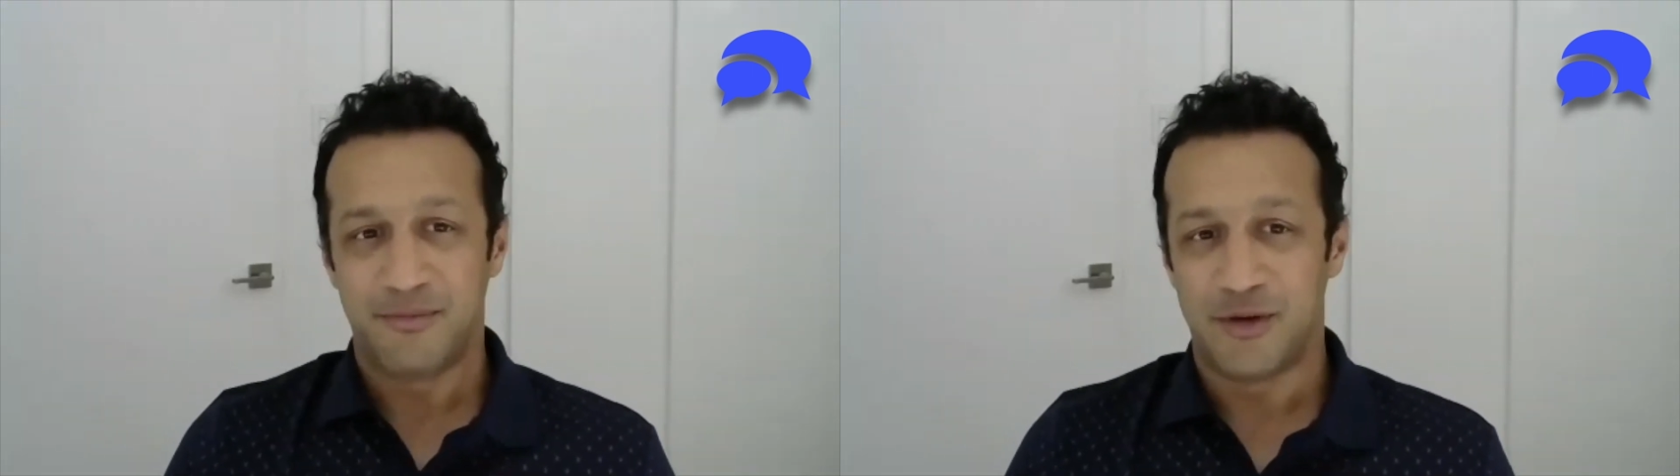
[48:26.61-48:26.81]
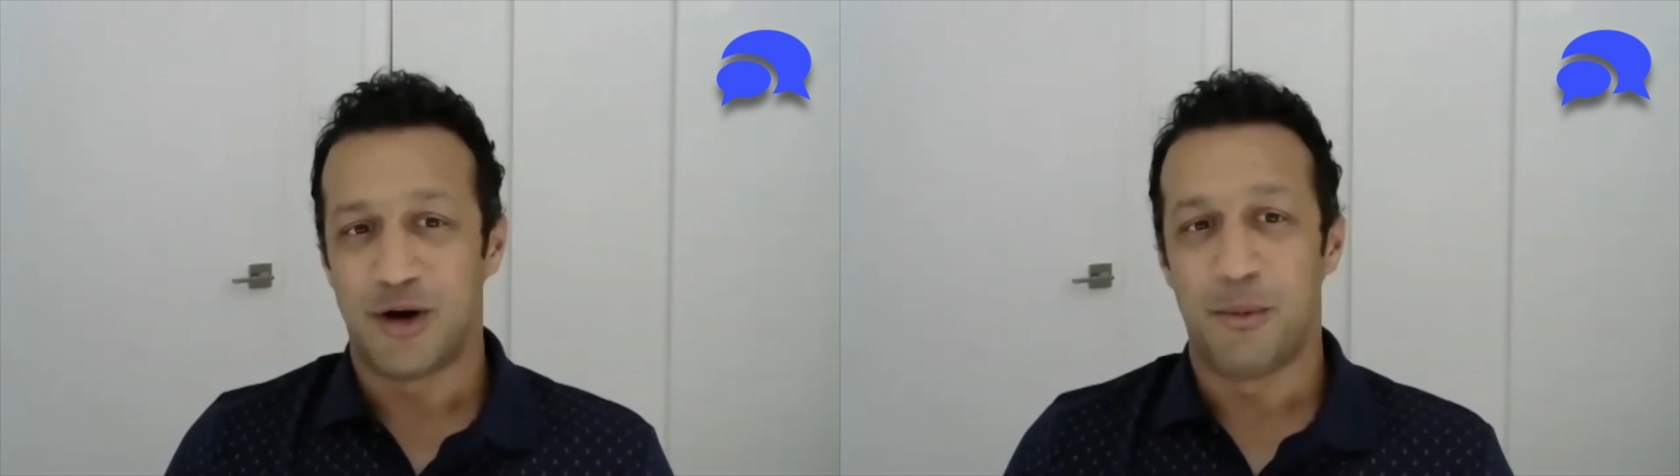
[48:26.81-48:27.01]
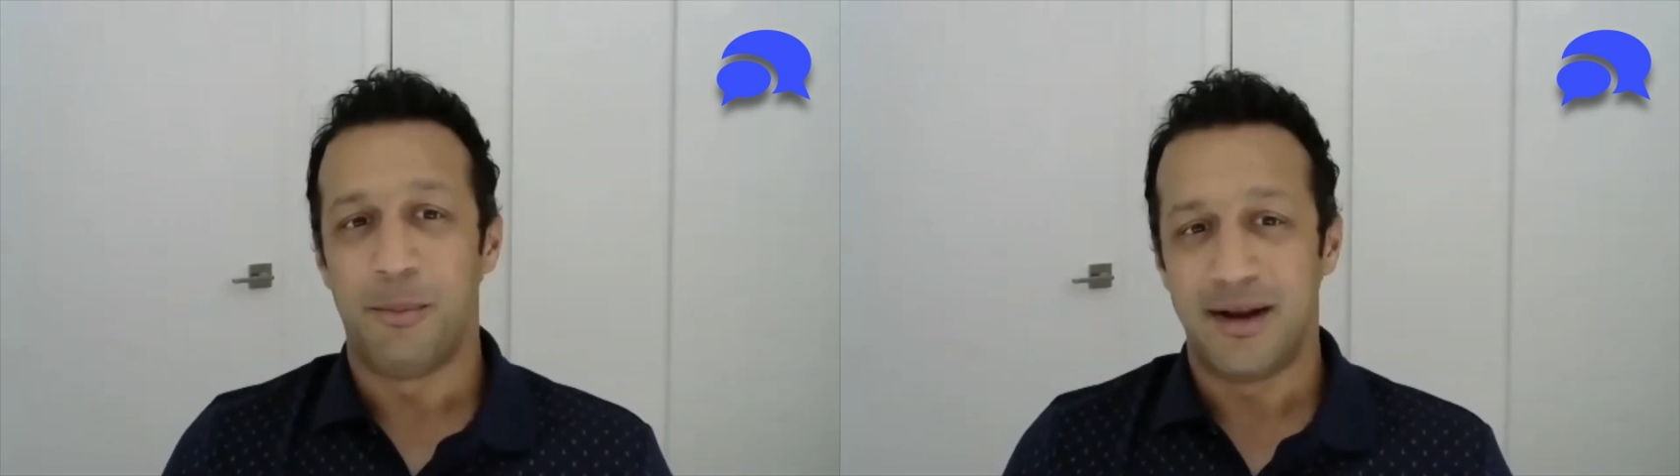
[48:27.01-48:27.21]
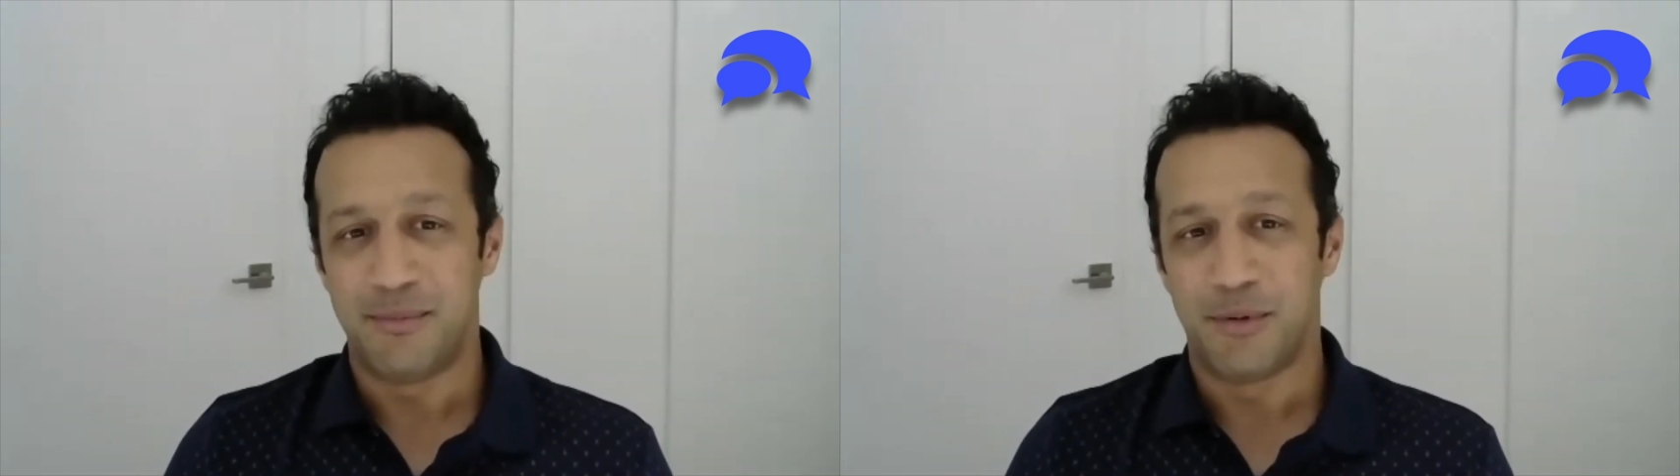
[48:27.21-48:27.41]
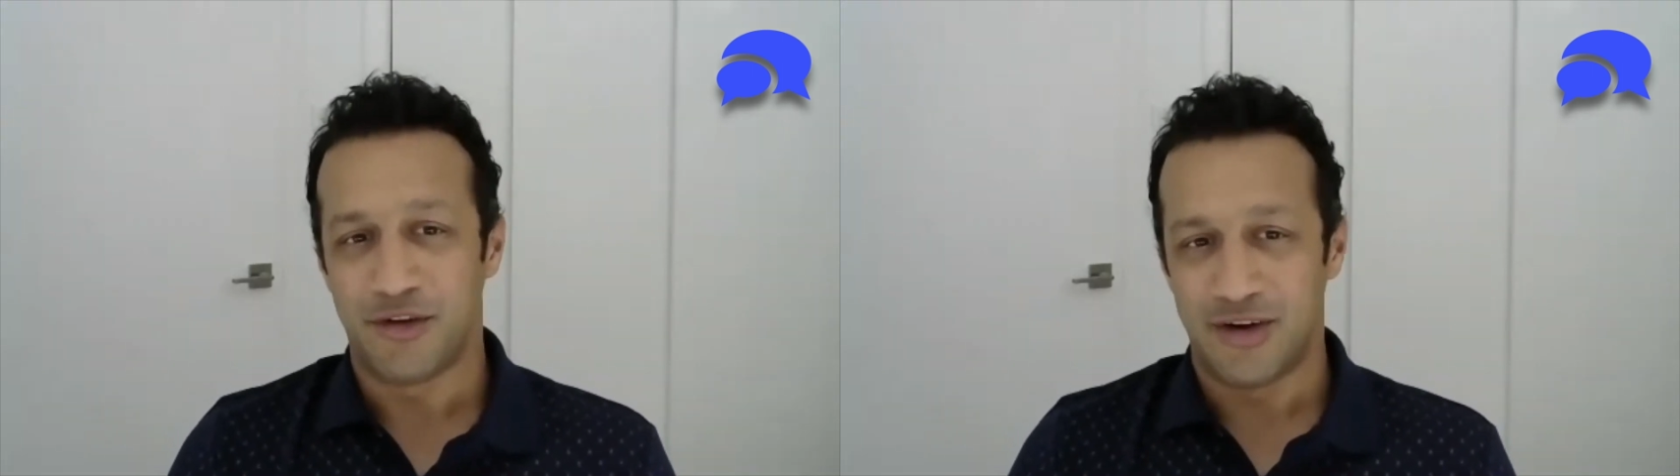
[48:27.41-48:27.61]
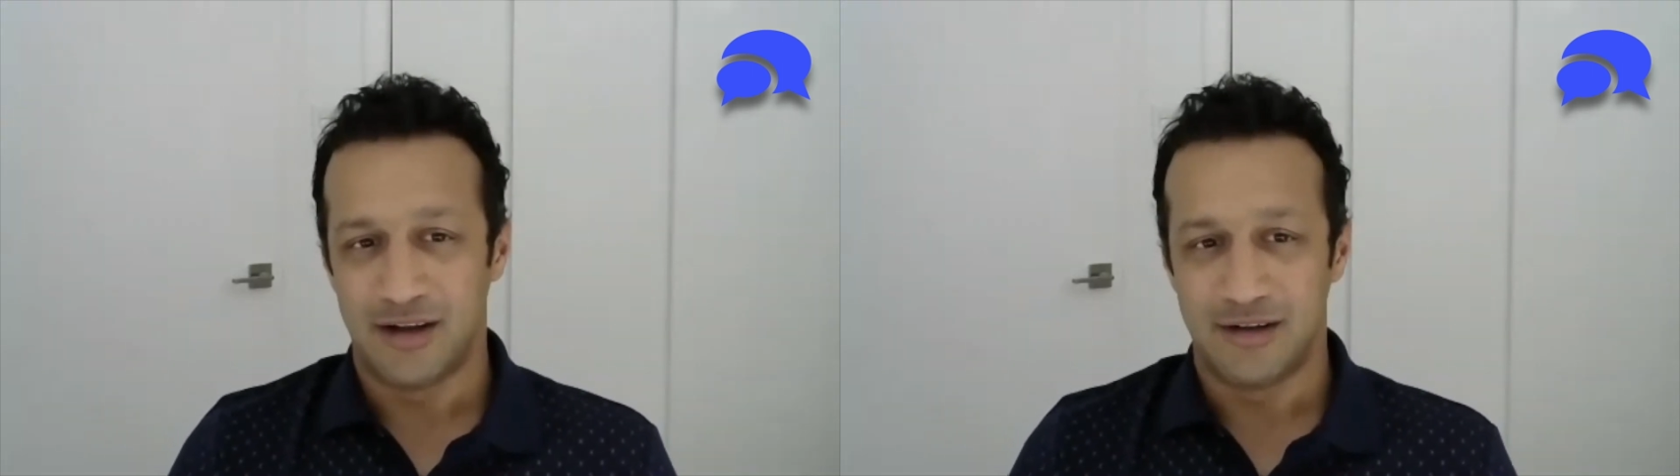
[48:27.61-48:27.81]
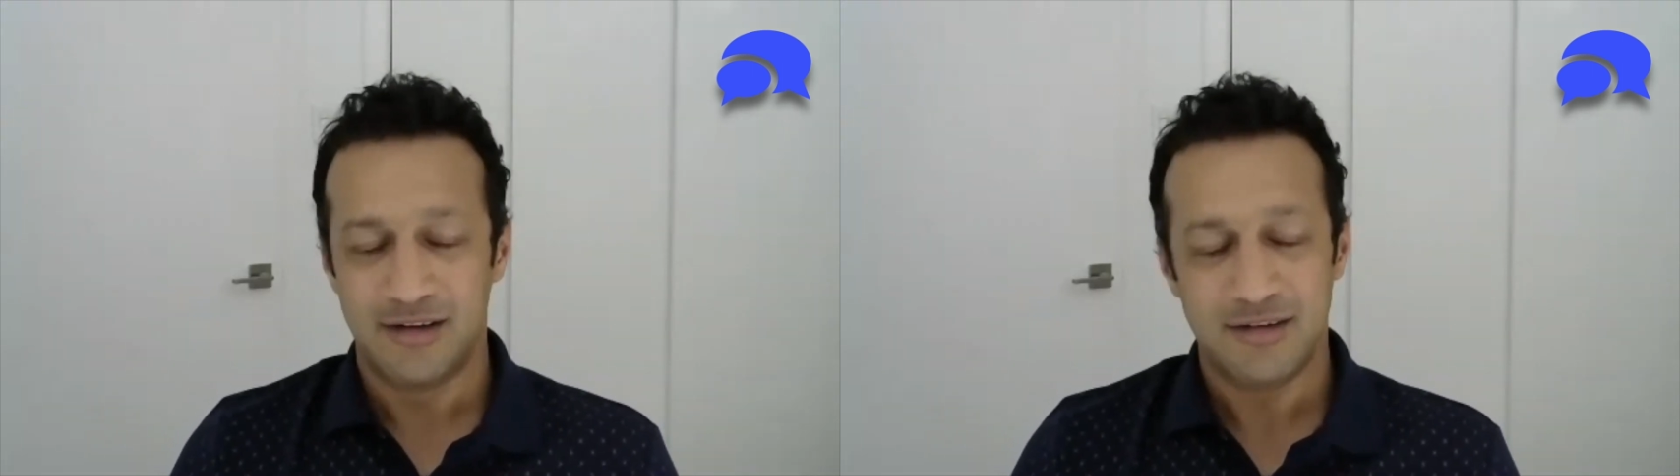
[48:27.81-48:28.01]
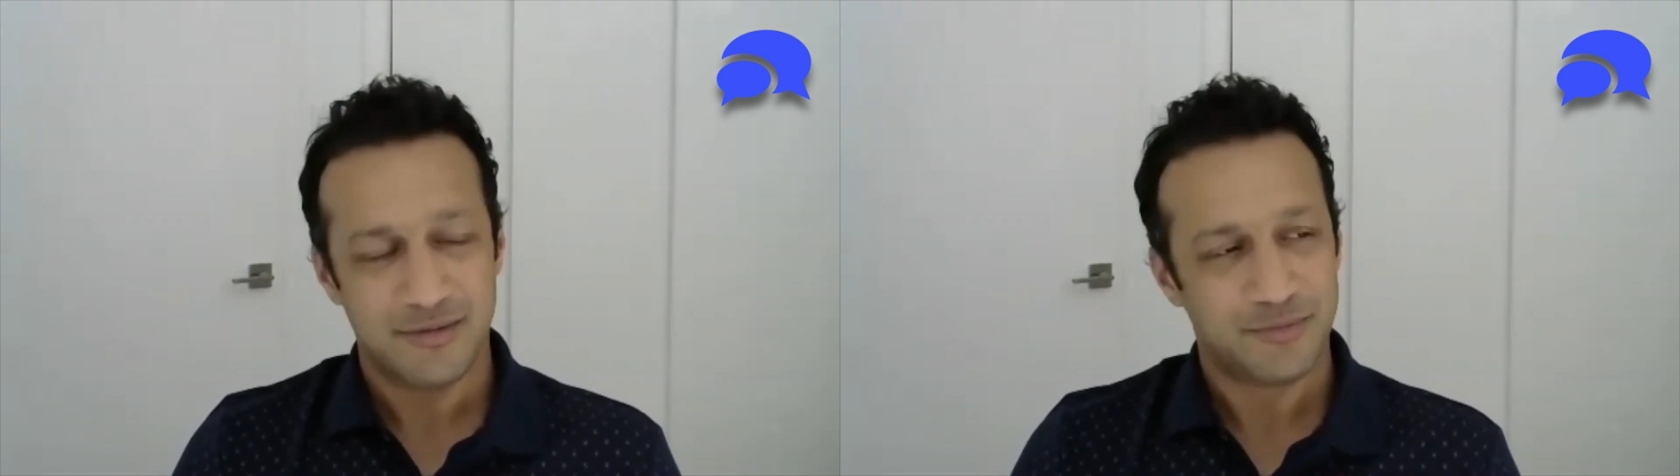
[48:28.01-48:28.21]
there are many personalities.